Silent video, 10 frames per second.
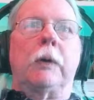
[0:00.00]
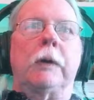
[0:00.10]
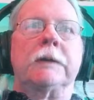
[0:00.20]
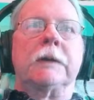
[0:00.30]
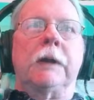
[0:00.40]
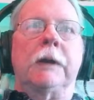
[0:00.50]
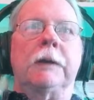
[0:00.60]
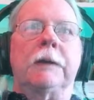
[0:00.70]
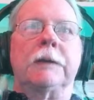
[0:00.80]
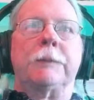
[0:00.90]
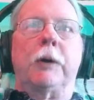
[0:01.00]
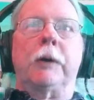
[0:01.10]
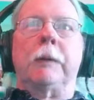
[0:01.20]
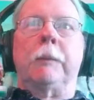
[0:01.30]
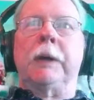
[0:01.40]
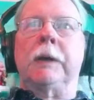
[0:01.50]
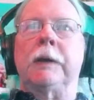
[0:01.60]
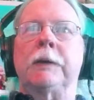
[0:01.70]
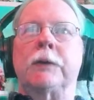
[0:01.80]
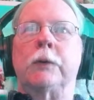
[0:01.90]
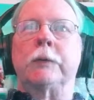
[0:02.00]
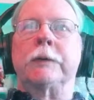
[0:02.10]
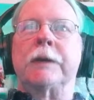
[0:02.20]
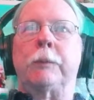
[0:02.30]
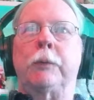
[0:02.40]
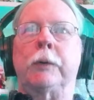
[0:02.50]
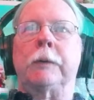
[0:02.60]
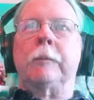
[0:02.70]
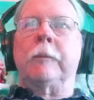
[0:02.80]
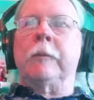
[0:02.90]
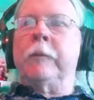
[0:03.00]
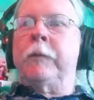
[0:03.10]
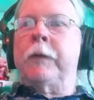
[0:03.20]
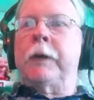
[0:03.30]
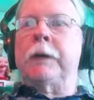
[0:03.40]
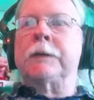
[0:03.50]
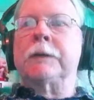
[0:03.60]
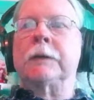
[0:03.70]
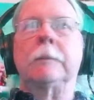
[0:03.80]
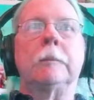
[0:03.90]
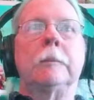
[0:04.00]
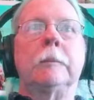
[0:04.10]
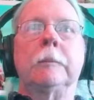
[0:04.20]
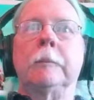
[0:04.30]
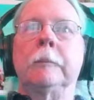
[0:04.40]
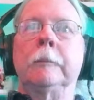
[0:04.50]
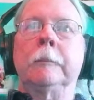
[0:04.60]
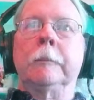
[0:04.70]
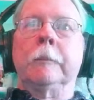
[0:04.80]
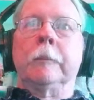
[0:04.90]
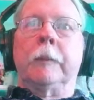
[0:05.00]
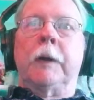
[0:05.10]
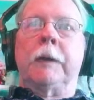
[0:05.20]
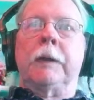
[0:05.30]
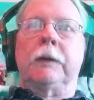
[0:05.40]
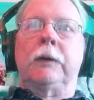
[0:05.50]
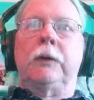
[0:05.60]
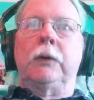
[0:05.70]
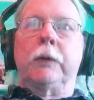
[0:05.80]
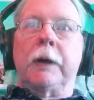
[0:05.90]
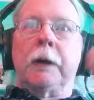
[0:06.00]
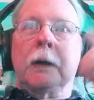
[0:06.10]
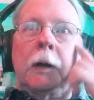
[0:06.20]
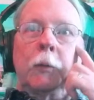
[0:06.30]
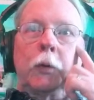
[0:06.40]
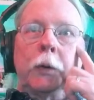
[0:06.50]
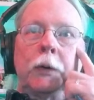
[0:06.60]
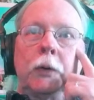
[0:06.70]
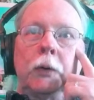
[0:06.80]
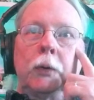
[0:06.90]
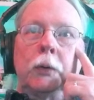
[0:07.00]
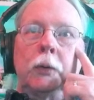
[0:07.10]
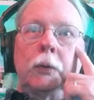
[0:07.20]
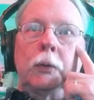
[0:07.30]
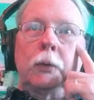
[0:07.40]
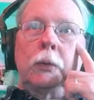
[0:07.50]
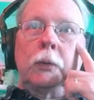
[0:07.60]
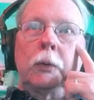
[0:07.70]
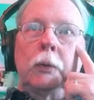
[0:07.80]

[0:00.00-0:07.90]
to select this part and make it its own separate face. I think to do that, I'm going to